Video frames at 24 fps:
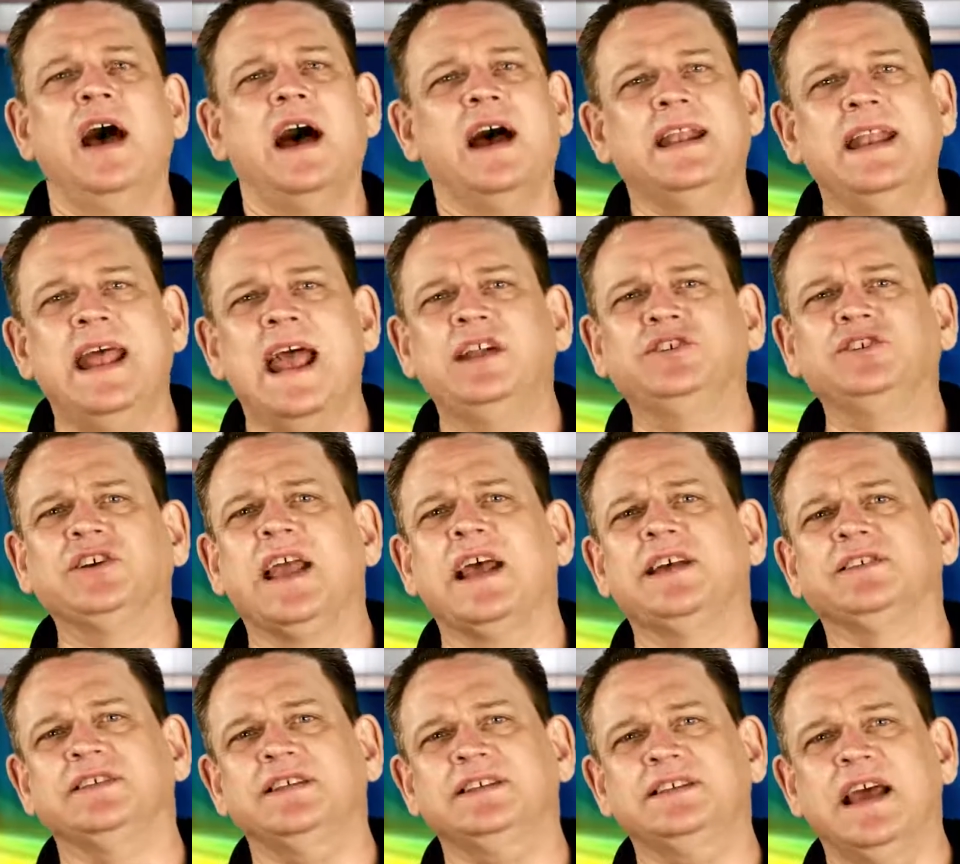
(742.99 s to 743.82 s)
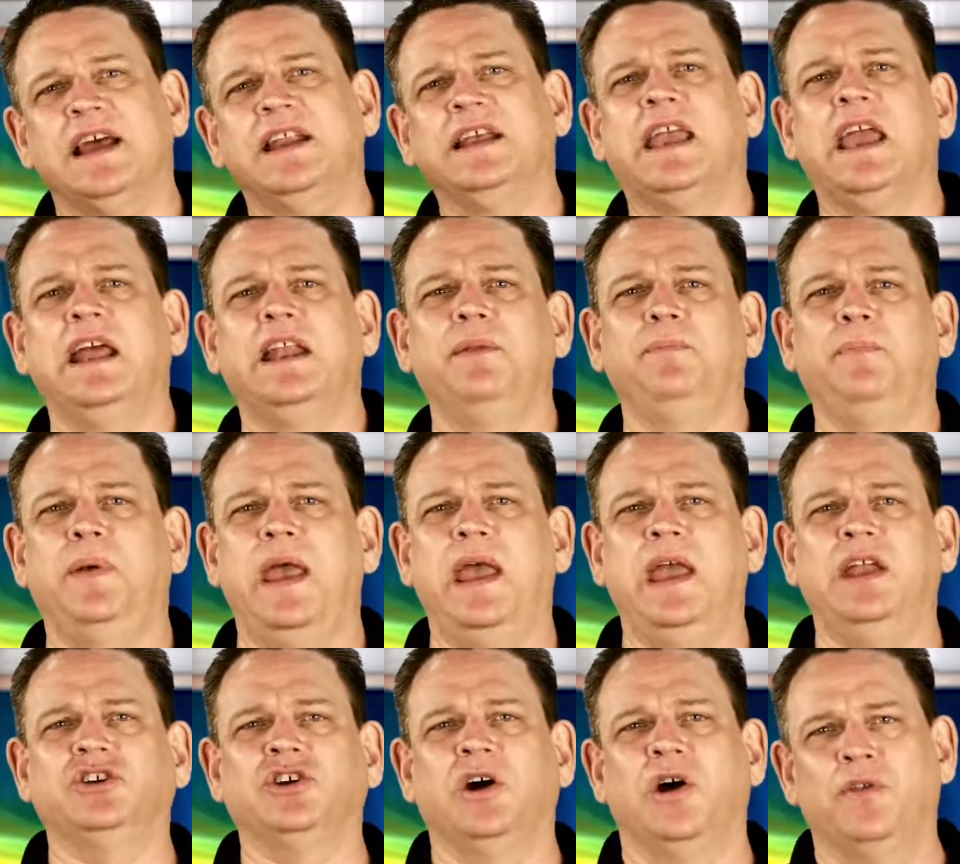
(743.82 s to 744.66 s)
Enagic has a dedicated
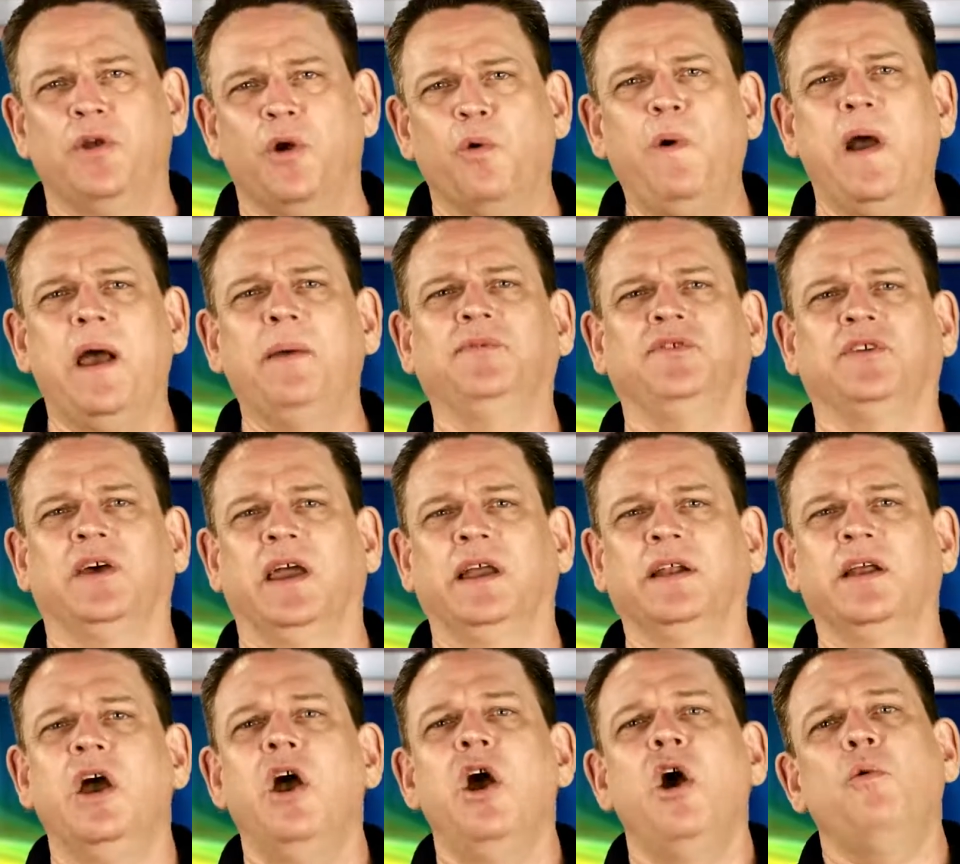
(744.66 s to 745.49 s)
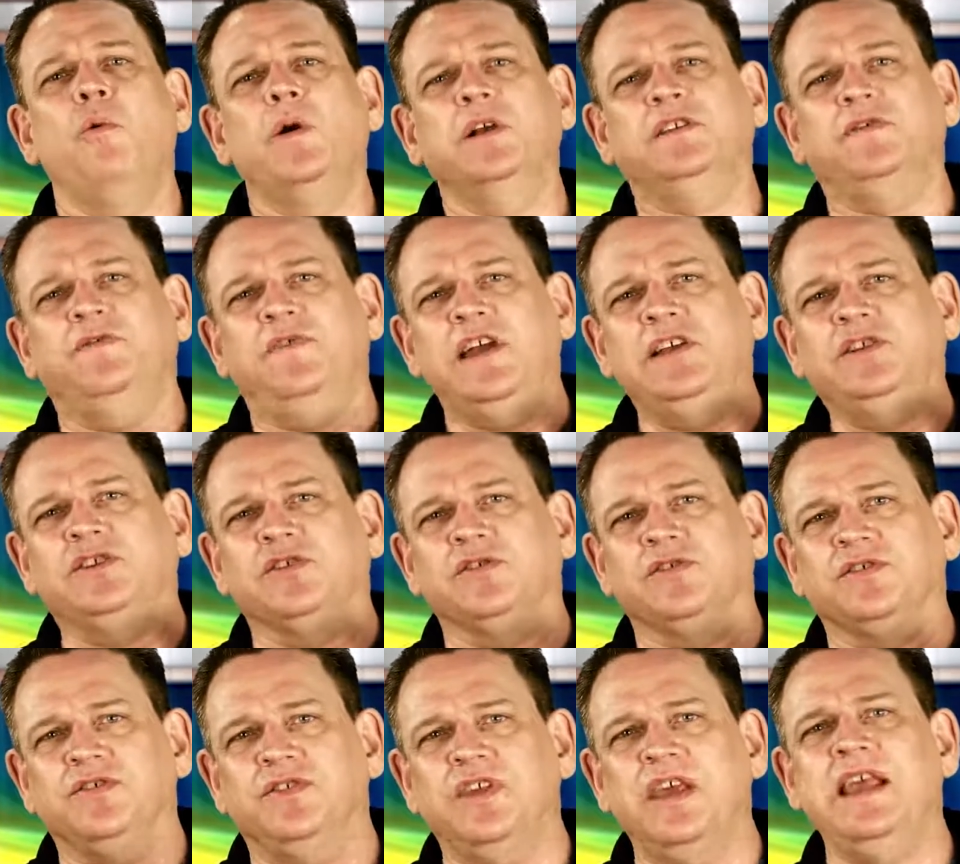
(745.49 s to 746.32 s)
page on their website which
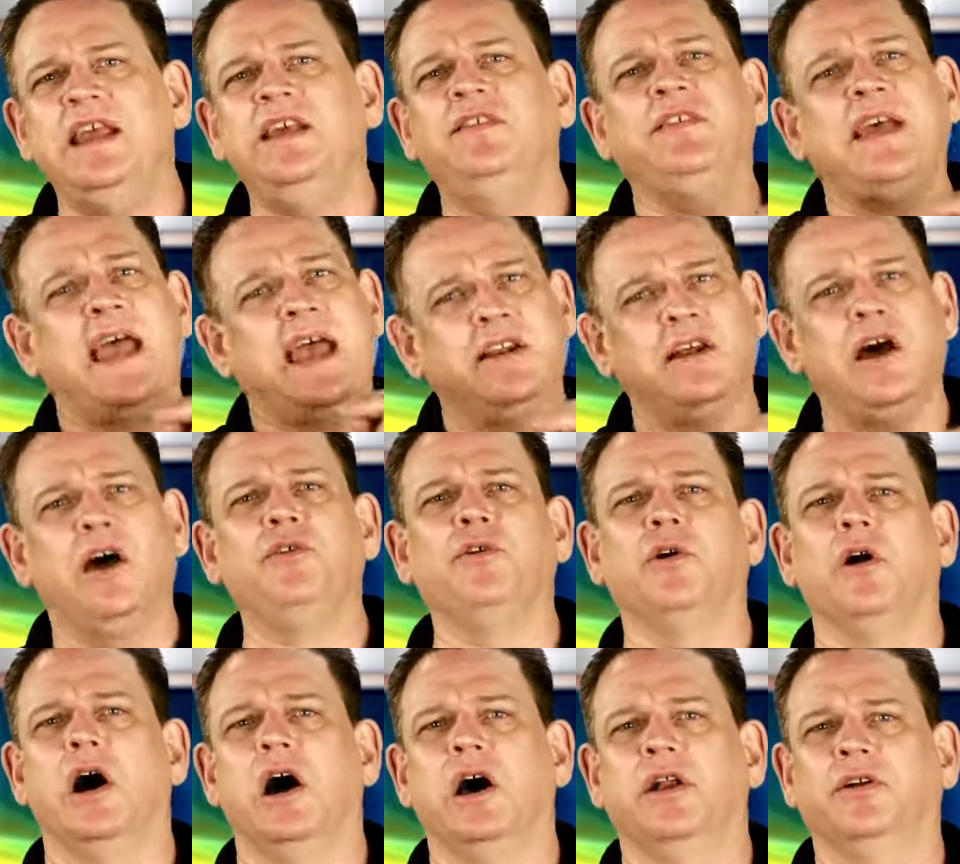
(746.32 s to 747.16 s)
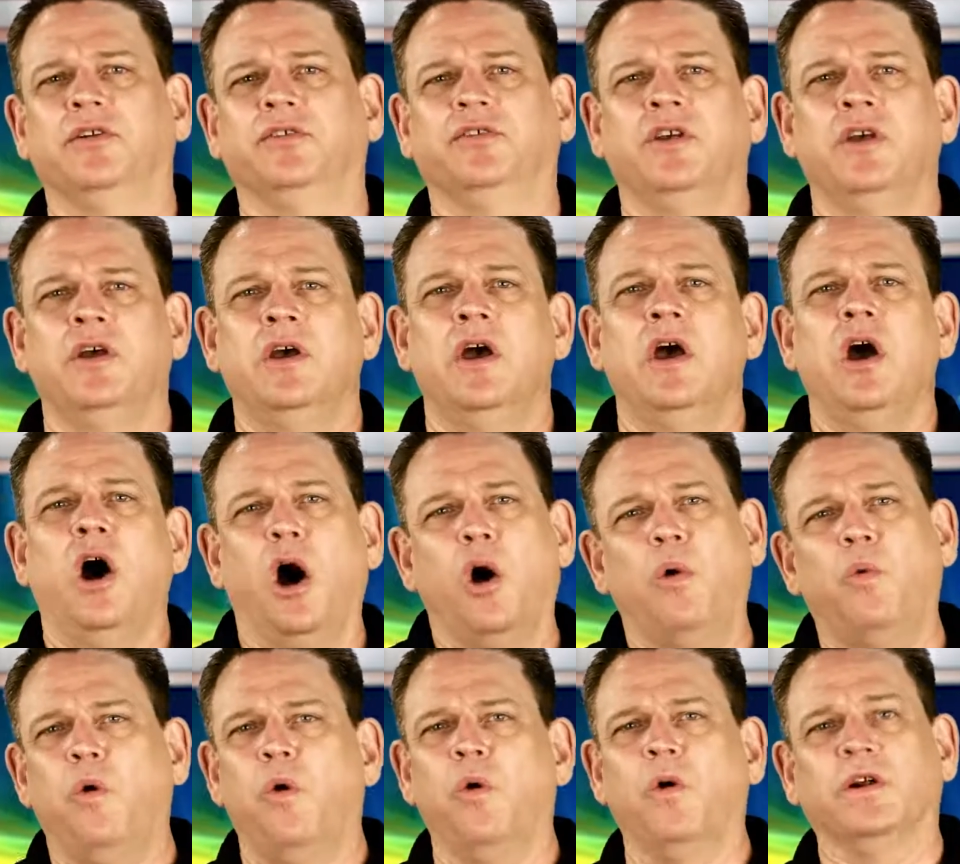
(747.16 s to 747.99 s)
features these and other honors,
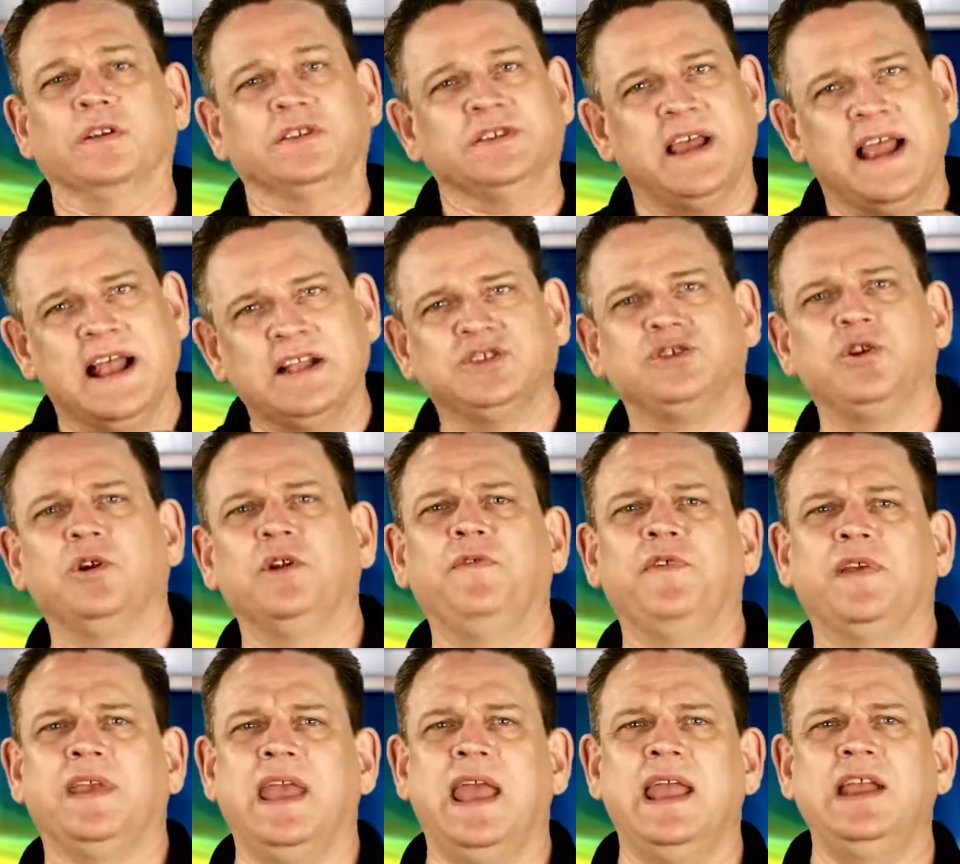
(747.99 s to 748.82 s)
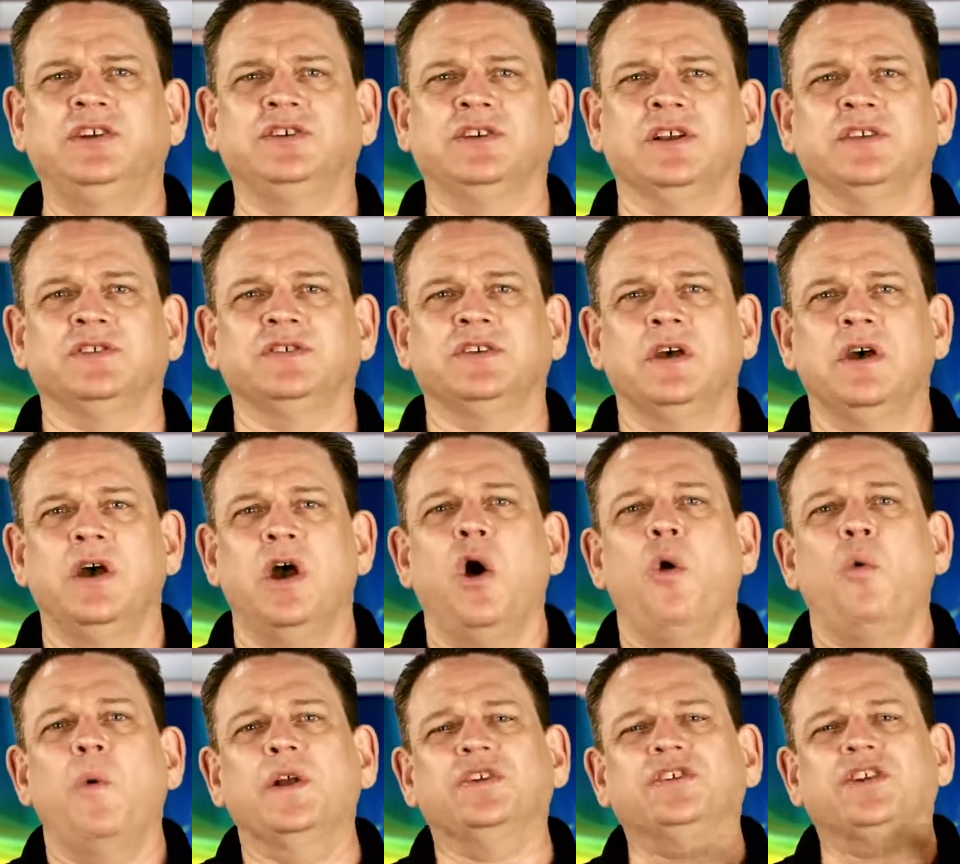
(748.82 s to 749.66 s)
awards, and certifications
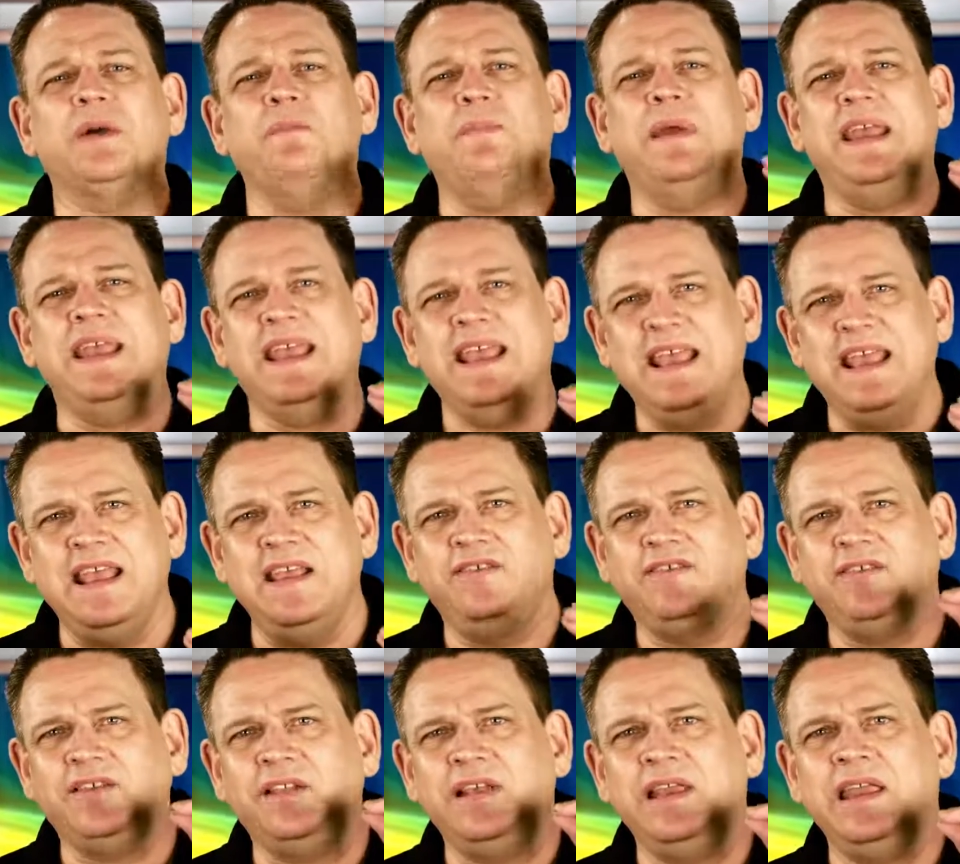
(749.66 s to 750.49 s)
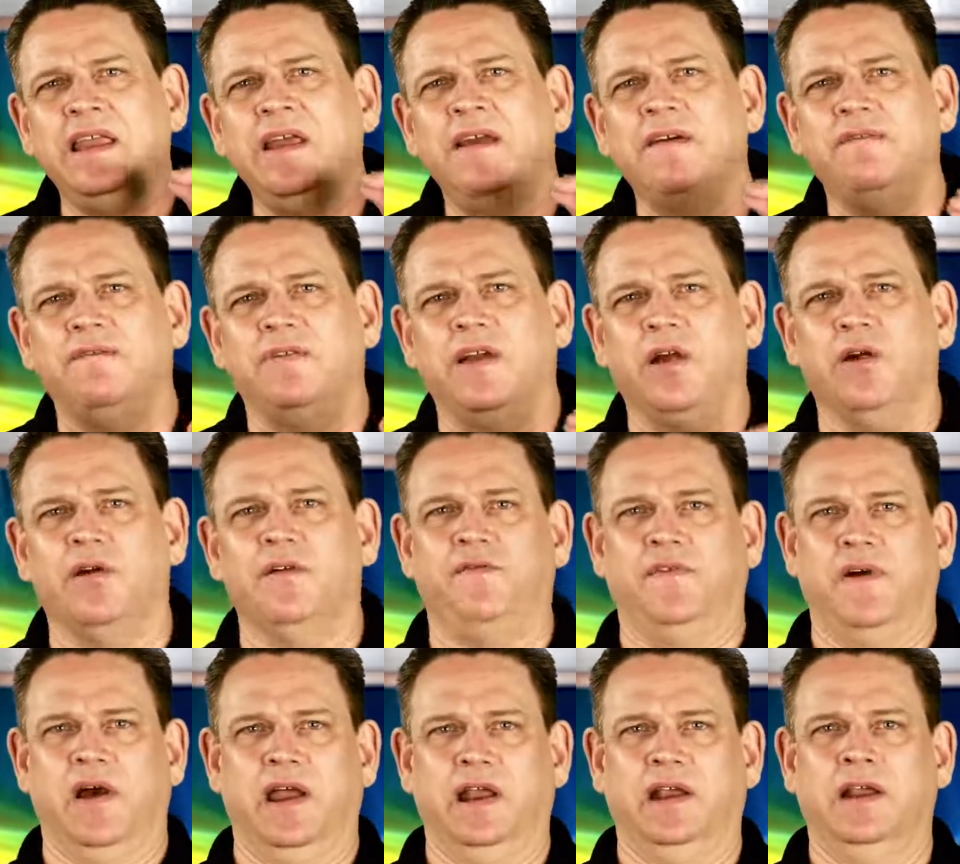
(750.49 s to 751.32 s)
which can be easily
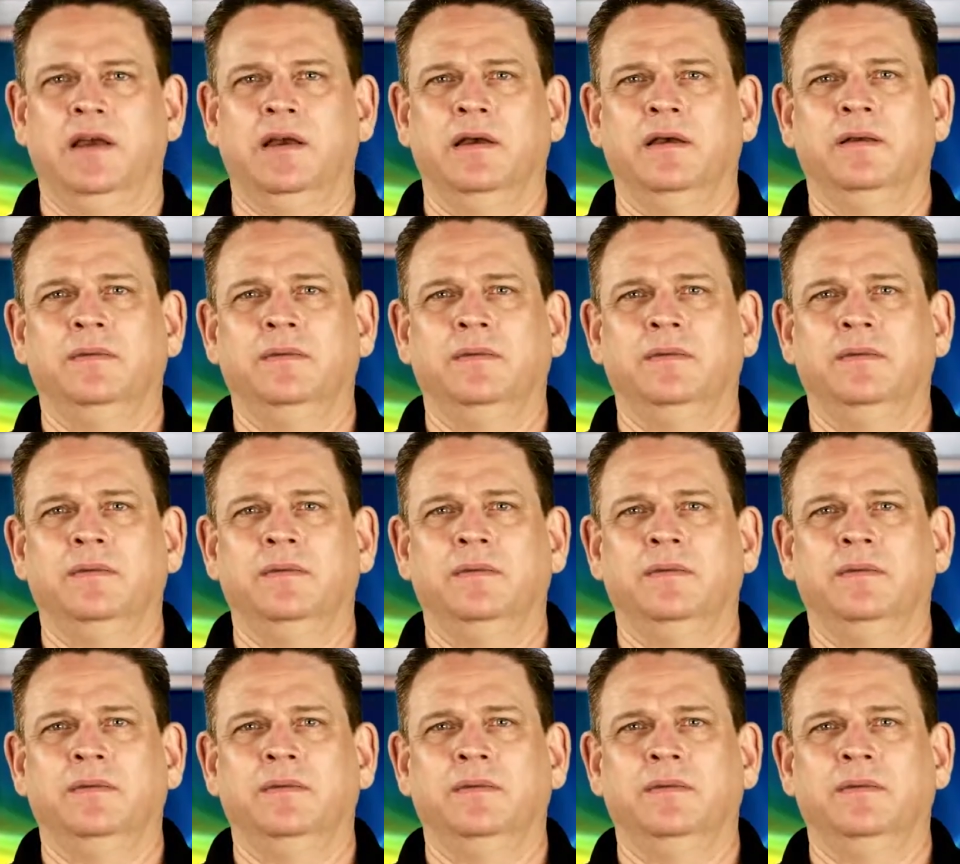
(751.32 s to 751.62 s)
verified.